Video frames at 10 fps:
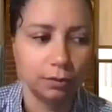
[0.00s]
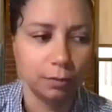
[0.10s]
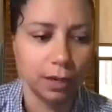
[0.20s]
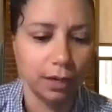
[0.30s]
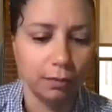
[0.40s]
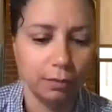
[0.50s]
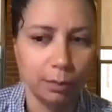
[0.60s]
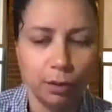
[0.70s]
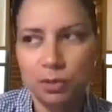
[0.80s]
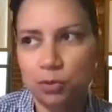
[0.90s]
My
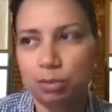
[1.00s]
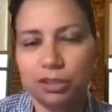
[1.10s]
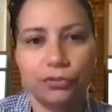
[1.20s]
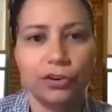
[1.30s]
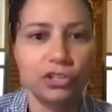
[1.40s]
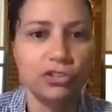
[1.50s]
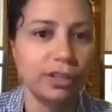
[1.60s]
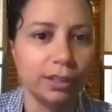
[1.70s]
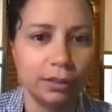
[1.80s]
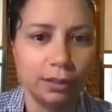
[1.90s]
appointments were pretty
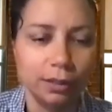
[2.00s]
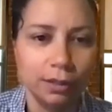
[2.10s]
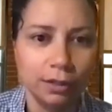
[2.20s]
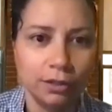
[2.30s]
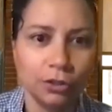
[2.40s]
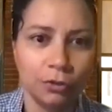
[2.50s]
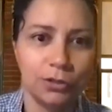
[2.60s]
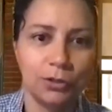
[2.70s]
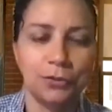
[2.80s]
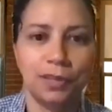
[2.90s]
frustrating because you're always
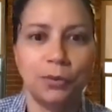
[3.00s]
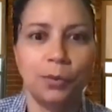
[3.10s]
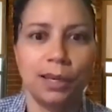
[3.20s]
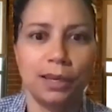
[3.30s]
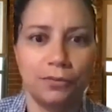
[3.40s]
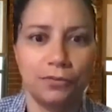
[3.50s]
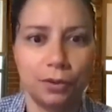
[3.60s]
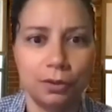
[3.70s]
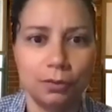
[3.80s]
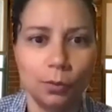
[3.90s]
sort of like waiting
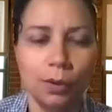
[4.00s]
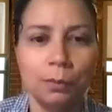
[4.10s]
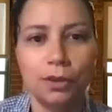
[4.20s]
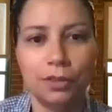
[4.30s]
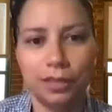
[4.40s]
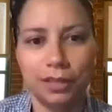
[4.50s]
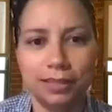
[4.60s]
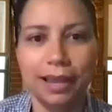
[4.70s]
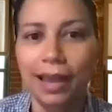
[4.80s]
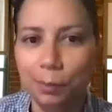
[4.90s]
for one more thing to
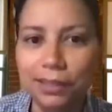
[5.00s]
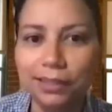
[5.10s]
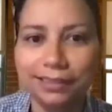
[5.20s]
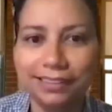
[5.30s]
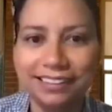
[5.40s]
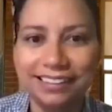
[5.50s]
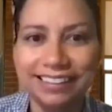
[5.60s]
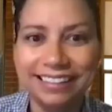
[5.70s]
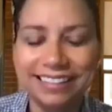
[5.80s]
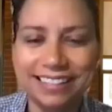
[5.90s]
happen
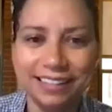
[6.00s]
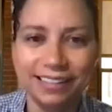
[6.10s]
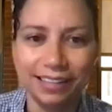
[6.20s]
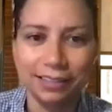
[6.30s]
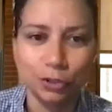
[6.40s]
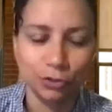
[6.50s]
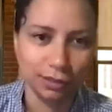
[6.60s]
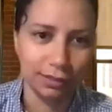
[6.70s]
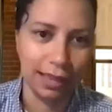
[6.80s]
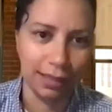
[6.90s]
to then
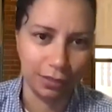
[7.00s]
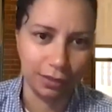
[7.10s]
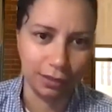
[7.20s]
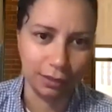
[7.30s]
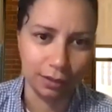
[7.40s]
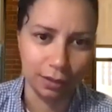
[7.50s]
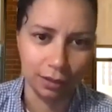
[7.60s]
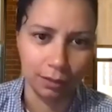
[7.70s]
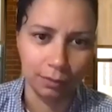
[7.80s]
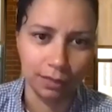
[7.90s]
treat that thing
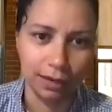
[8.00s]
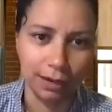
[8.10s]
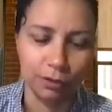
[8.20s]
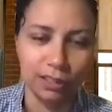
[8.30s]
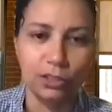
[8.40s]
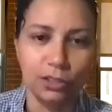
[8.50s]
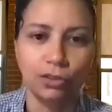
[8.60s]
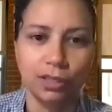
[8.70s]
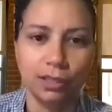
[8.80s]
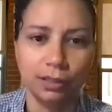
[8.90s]
and not really
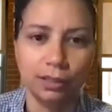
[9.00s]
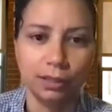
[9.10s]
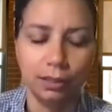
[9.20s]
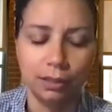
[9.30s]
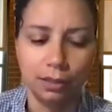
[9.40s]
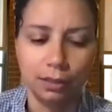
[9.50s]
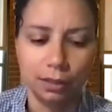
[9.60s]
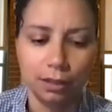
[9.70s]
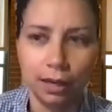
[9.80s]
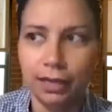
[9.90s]
treating the
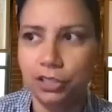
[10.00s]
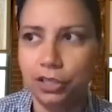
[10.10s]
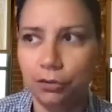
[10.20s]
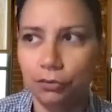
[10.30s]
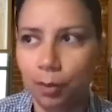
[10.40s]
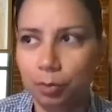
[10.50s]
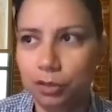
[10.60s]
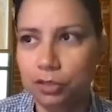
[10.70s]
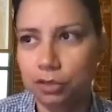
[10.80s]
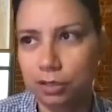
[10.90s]
IgA nephropathy,
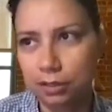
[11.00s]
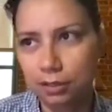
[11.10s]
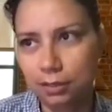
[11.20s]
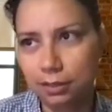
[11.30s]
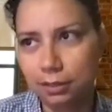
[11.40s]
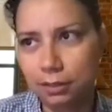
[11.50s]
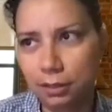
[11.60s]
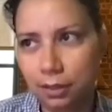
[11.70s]
treating the disease.